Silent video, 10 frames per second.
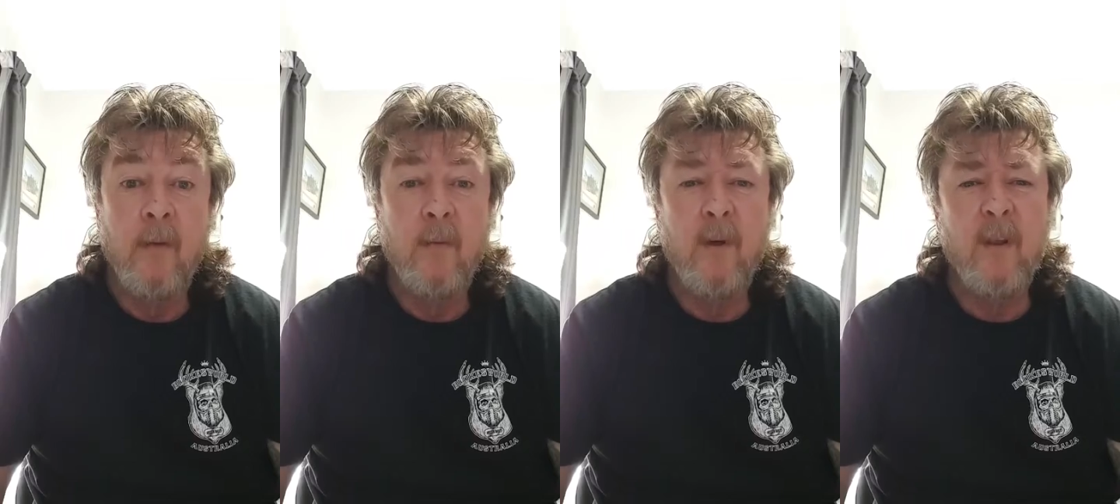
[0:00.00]

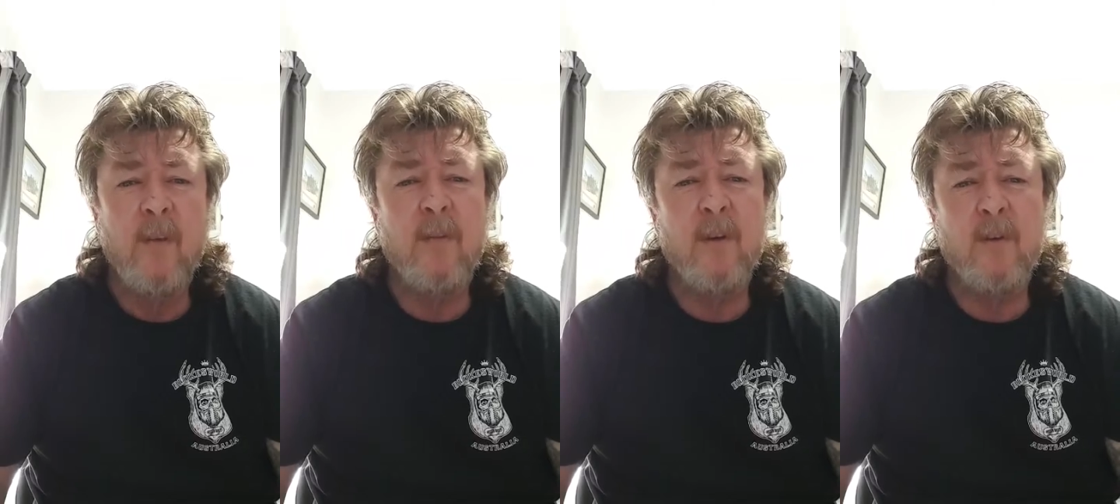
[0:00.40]
Whether
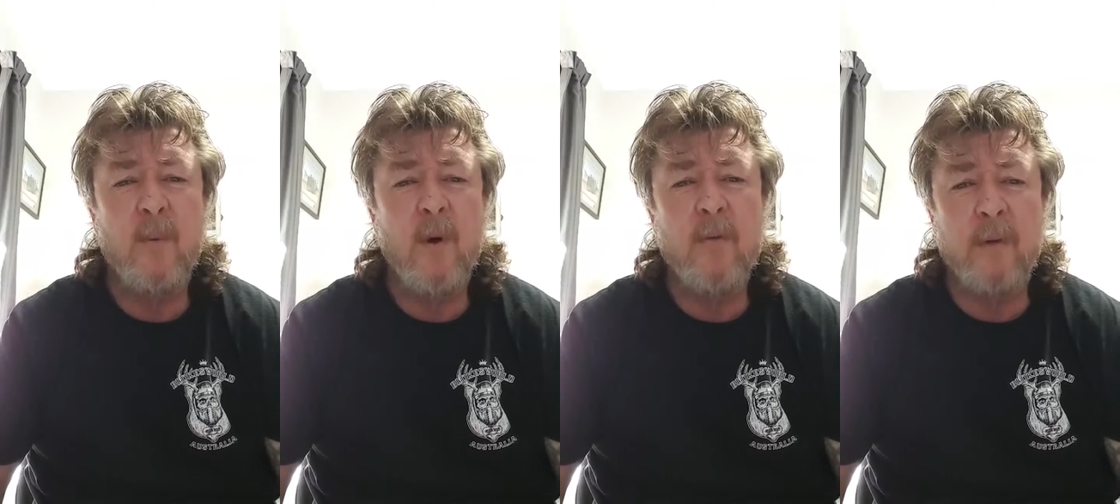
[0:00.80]
you've got
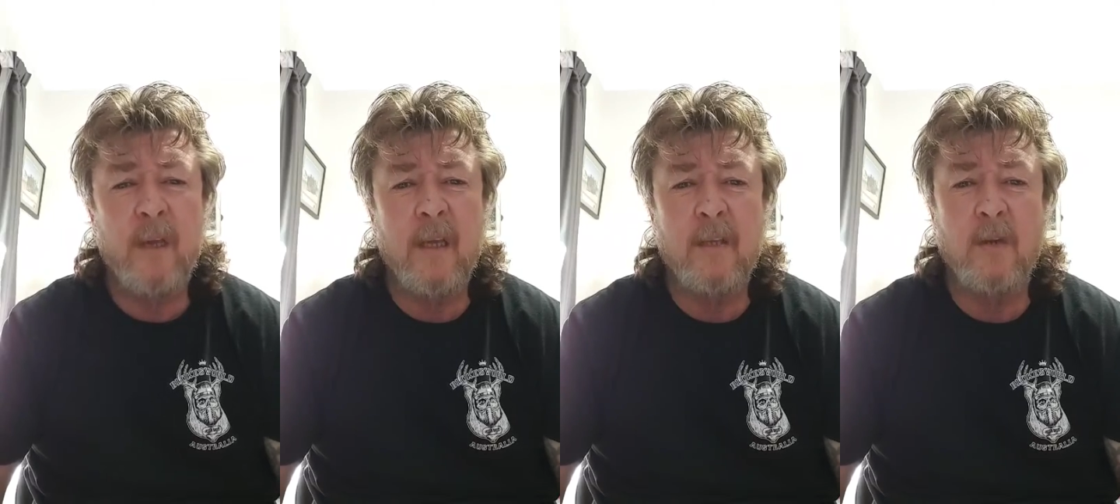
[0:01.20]
12
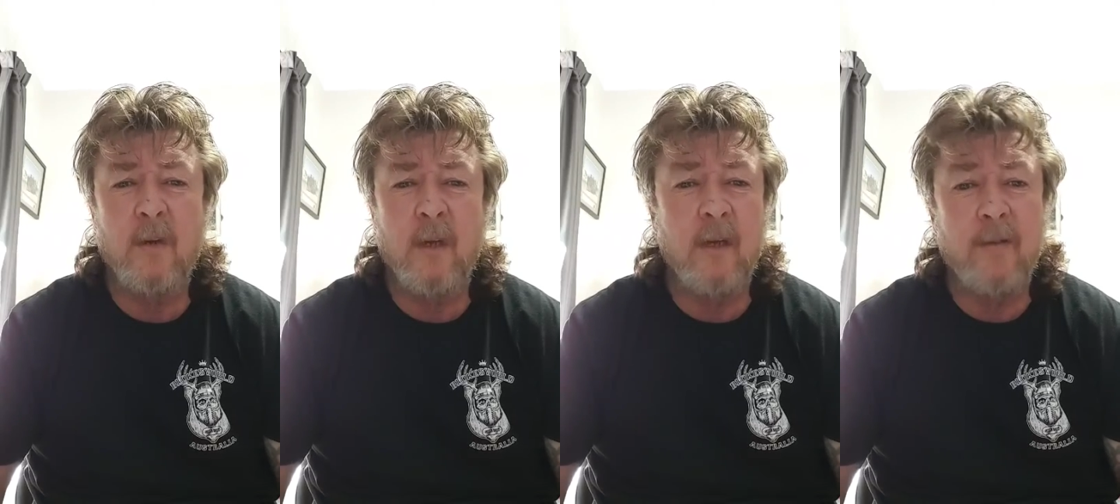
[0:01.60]
kids or
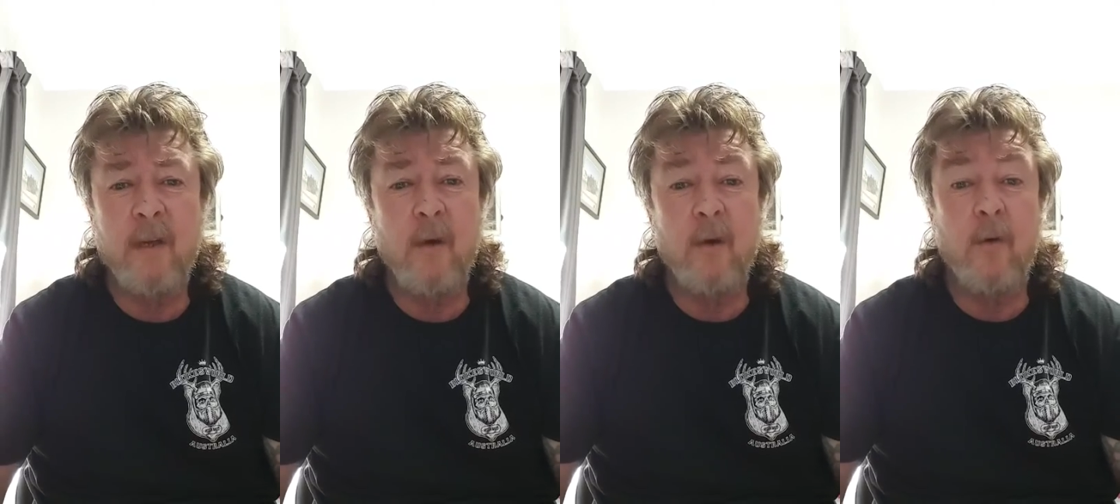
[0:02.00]
you're living
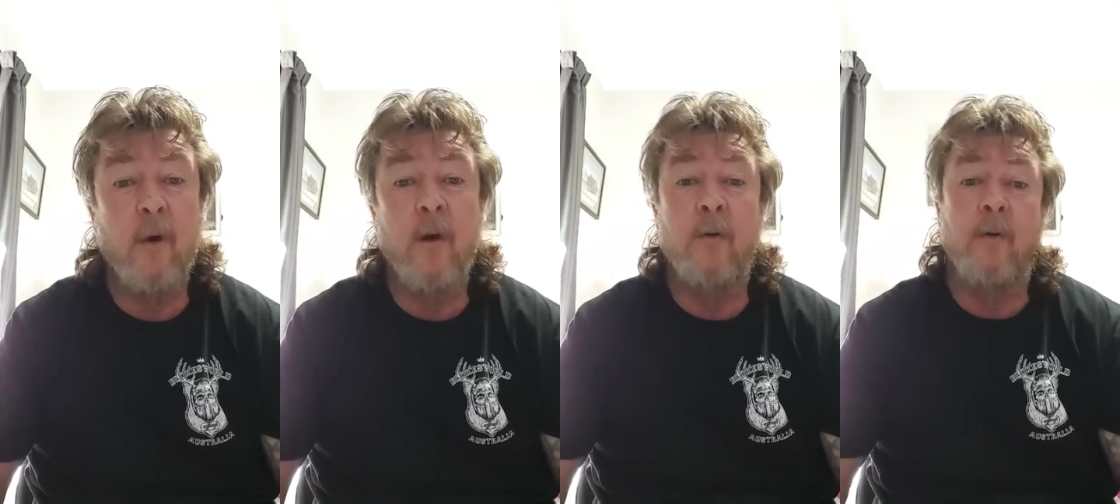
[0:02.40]
on your
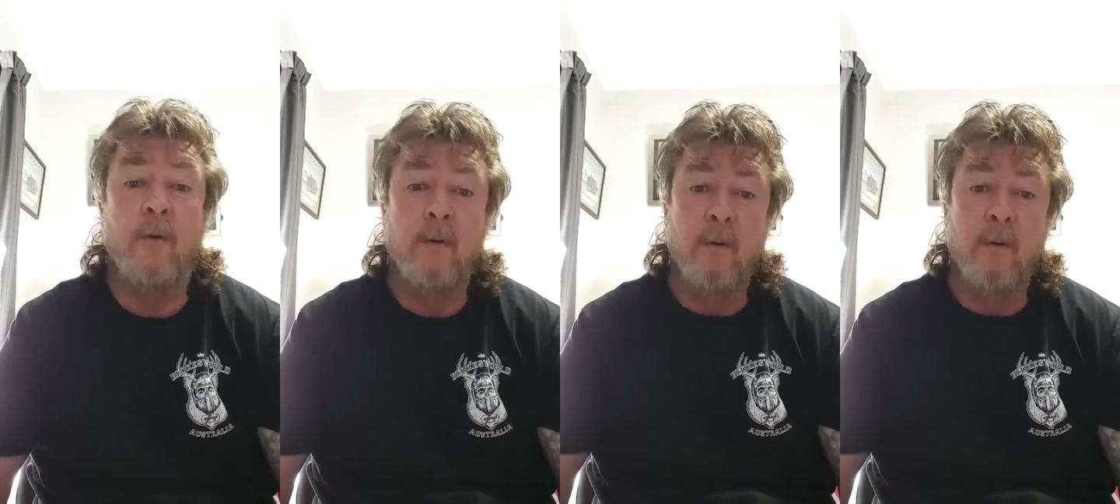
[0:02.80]
own,